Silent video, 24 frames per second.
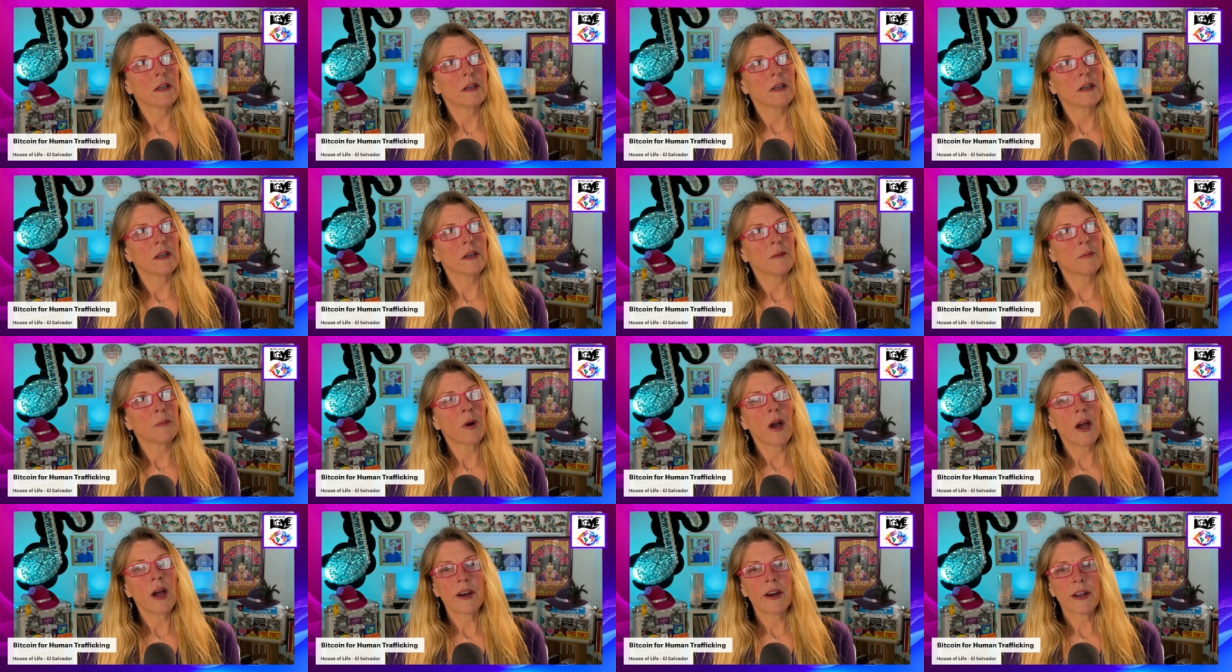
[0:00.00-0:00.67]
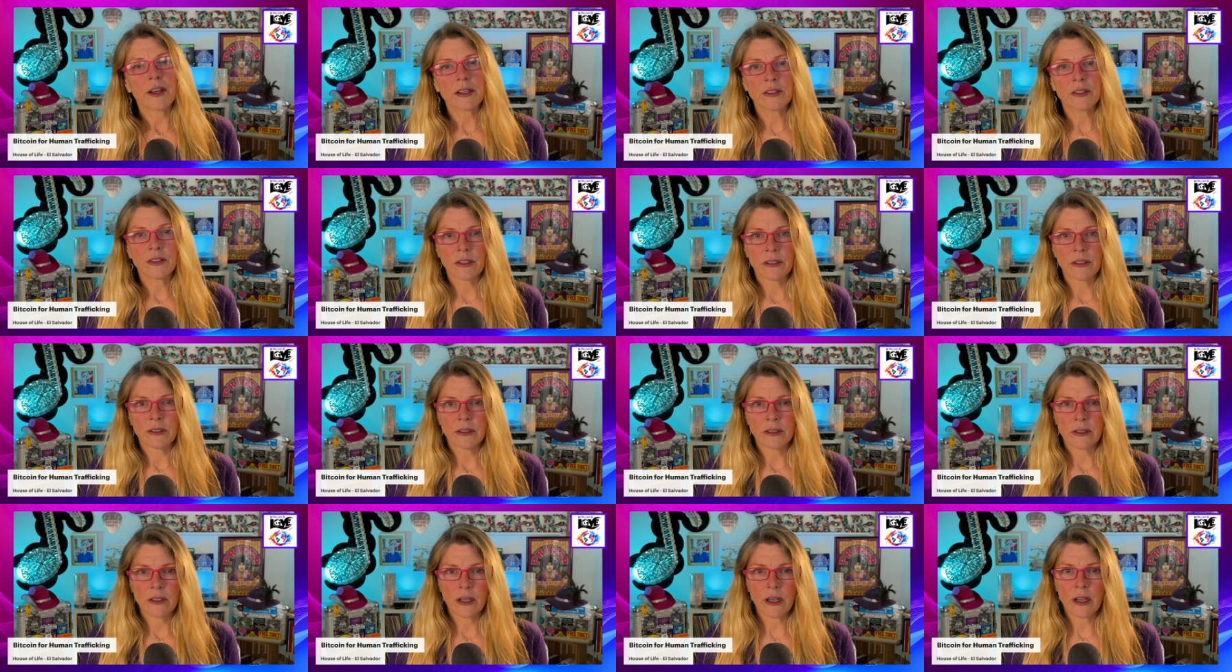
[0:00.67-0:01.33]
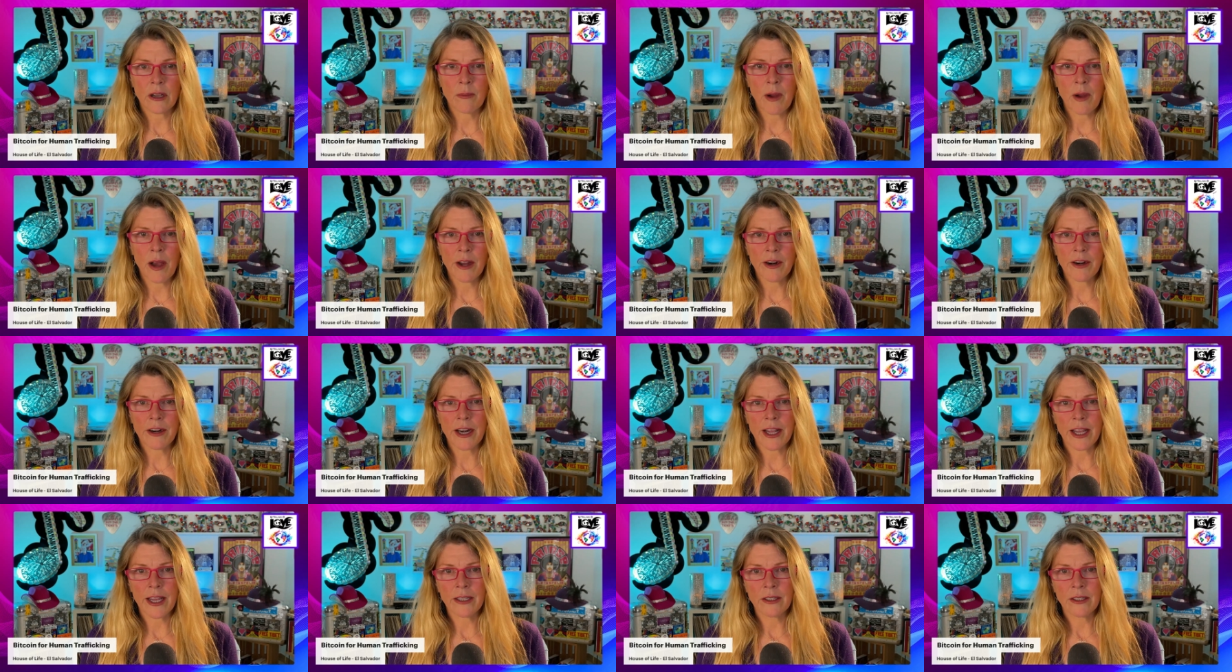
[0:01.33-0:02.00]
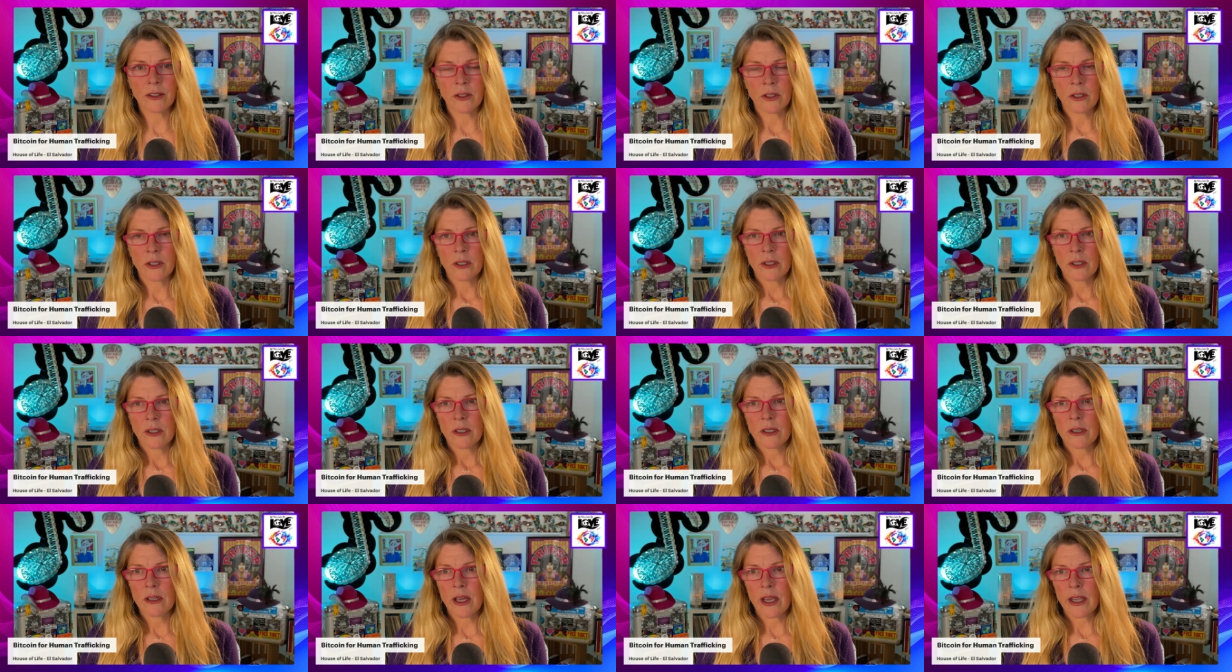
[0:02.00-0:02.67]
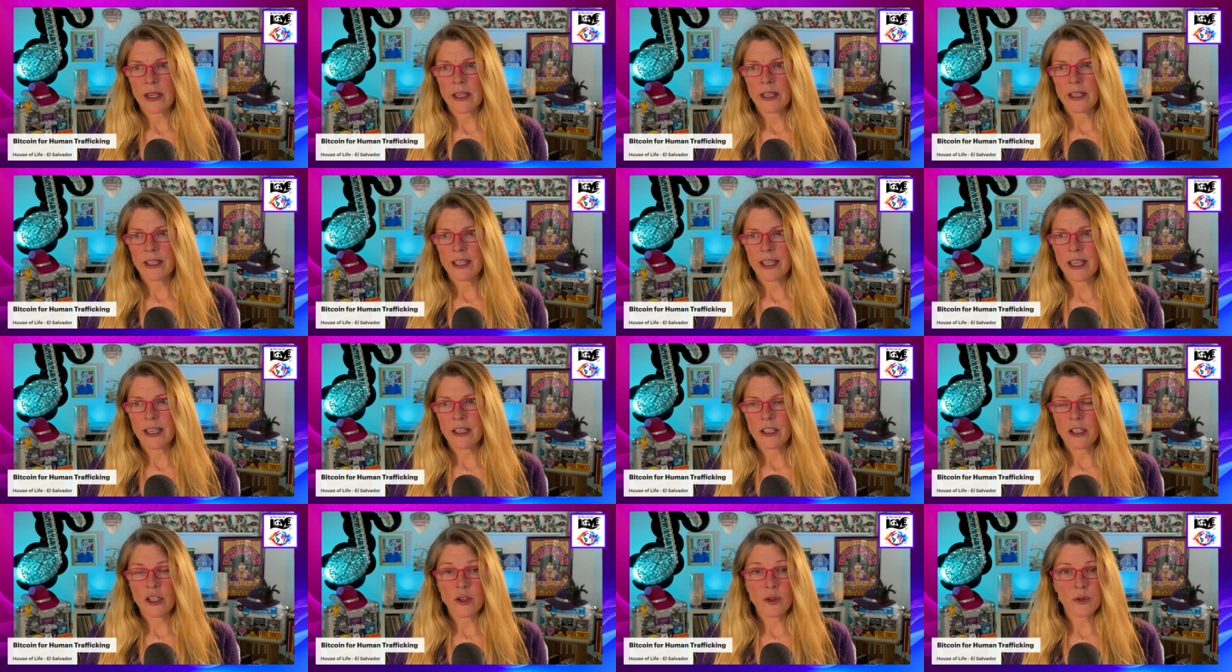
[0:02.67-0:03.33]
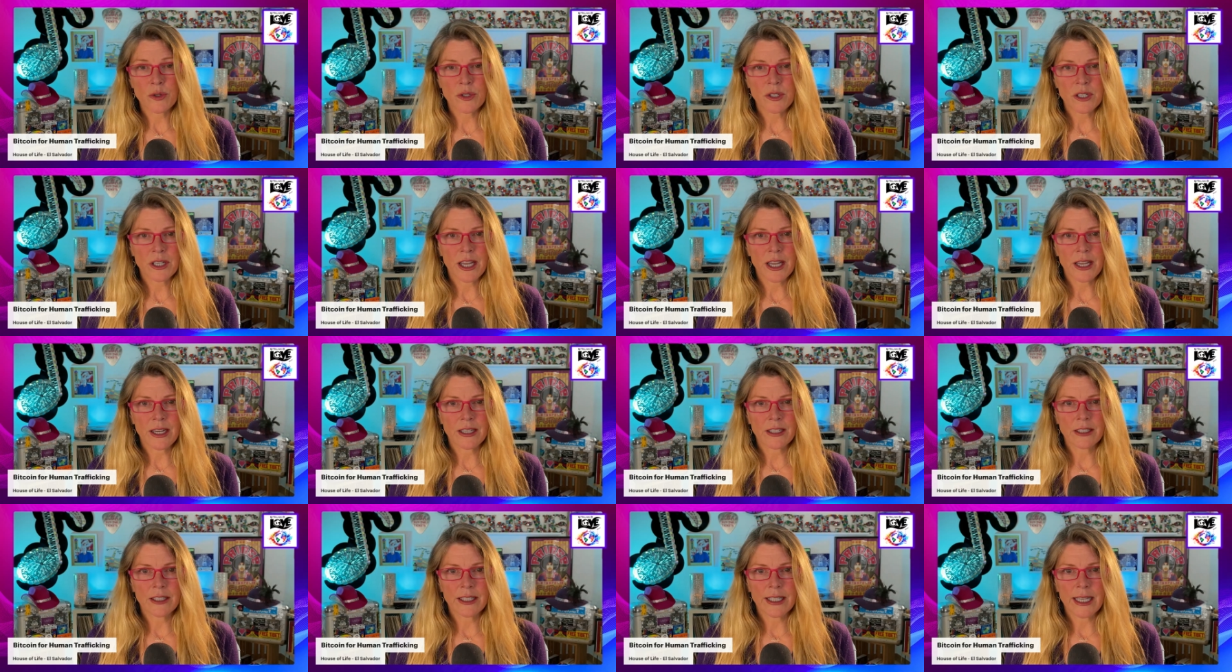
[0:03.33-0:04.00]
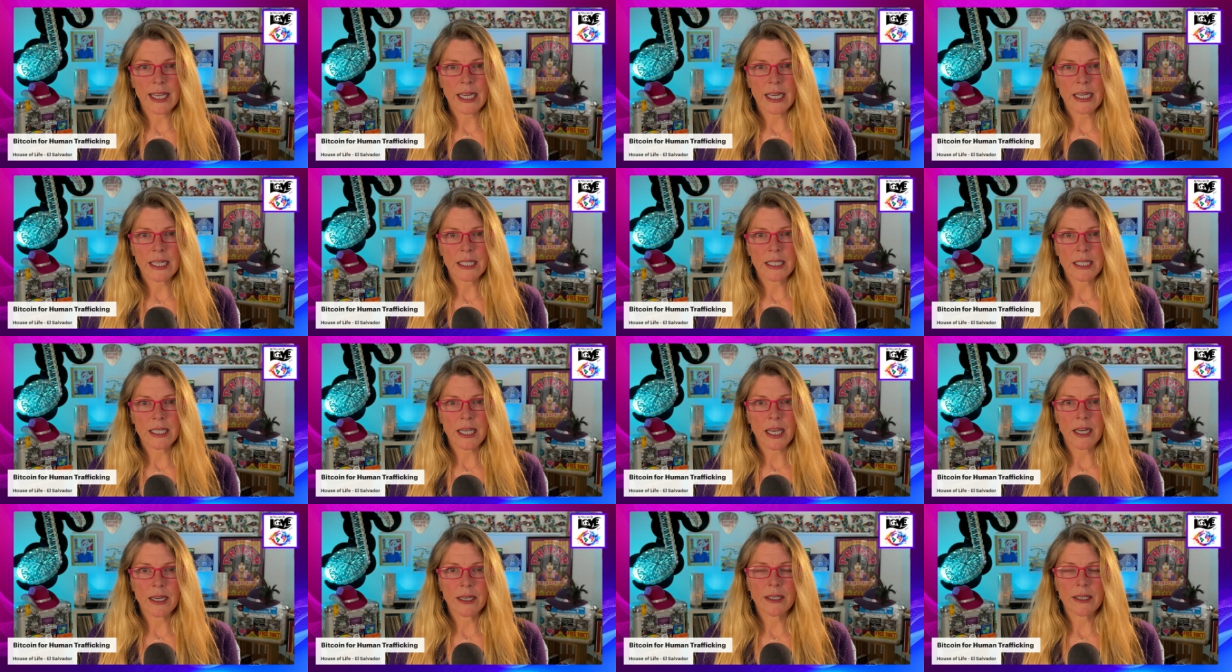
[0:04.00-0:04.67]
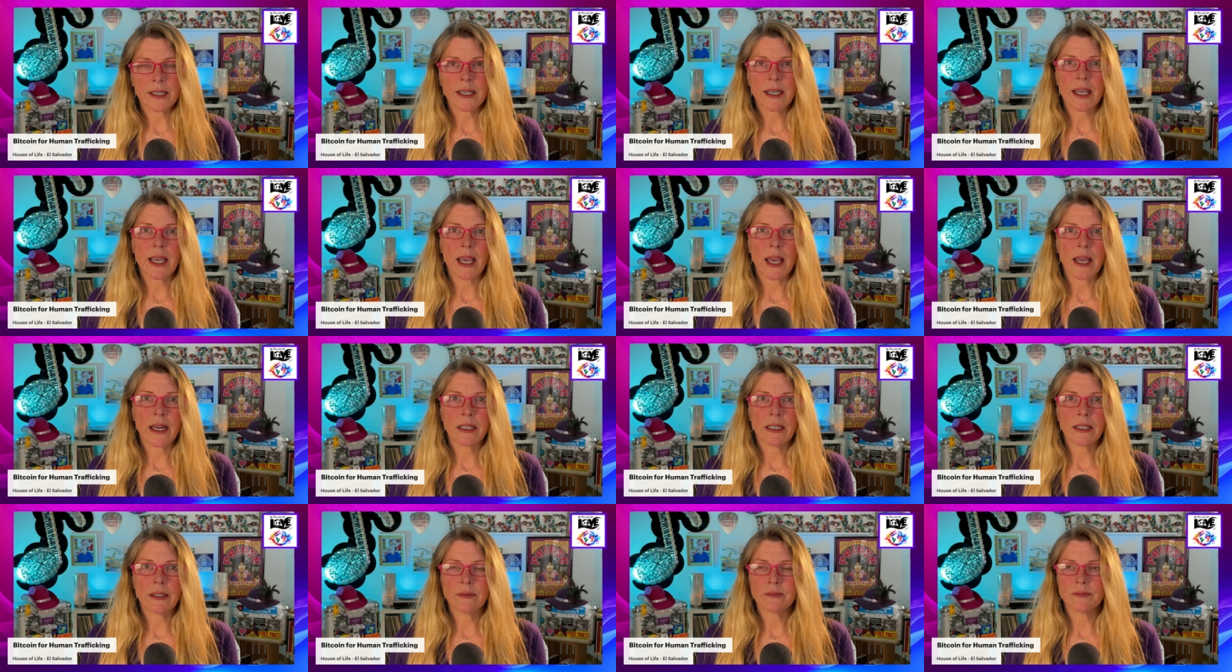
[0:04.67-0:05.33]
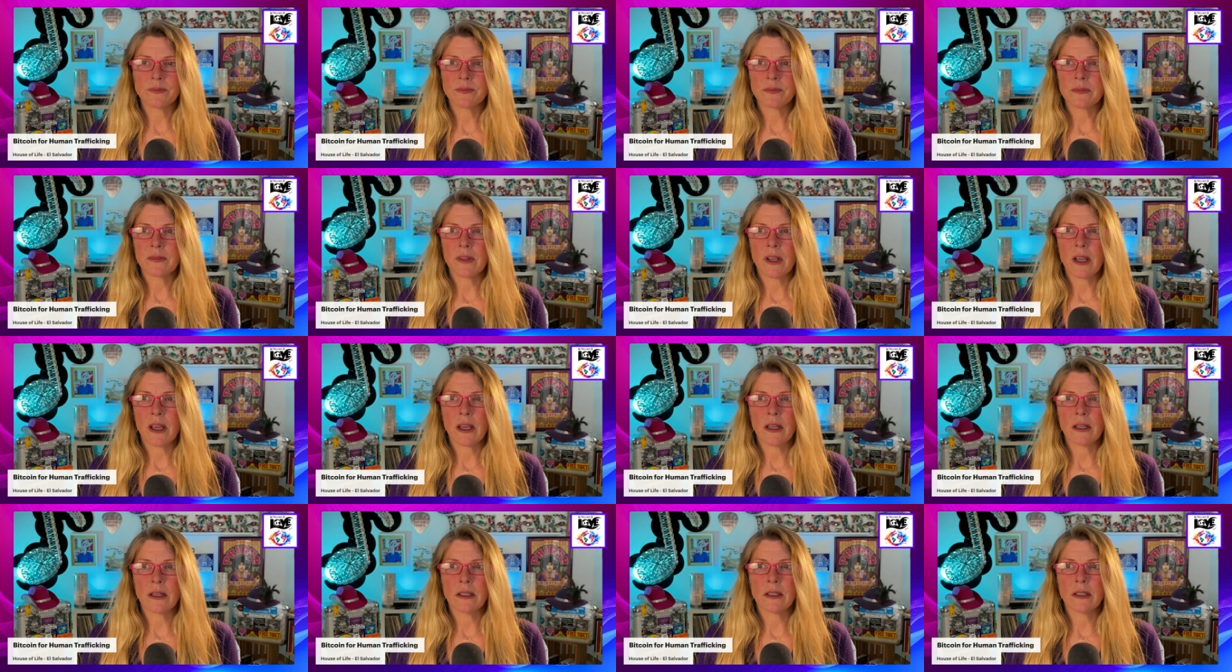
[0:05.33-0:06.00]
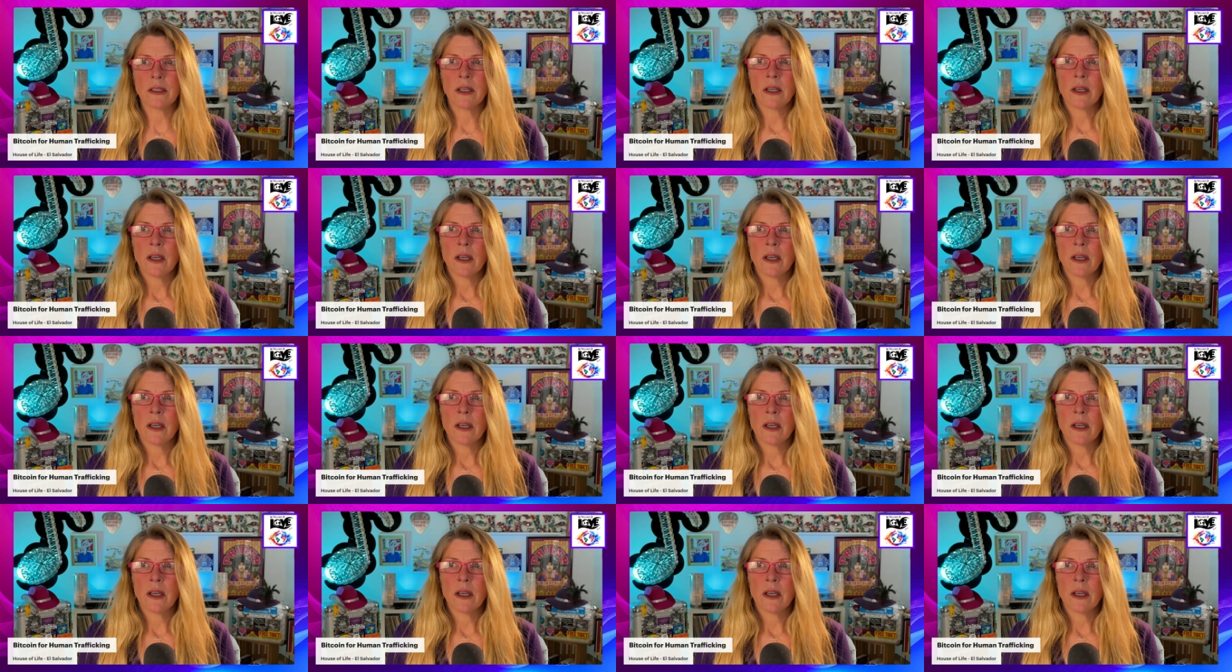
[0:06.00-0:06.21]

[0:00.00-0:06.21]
a product, a commodity that can get used again and again and again and again. And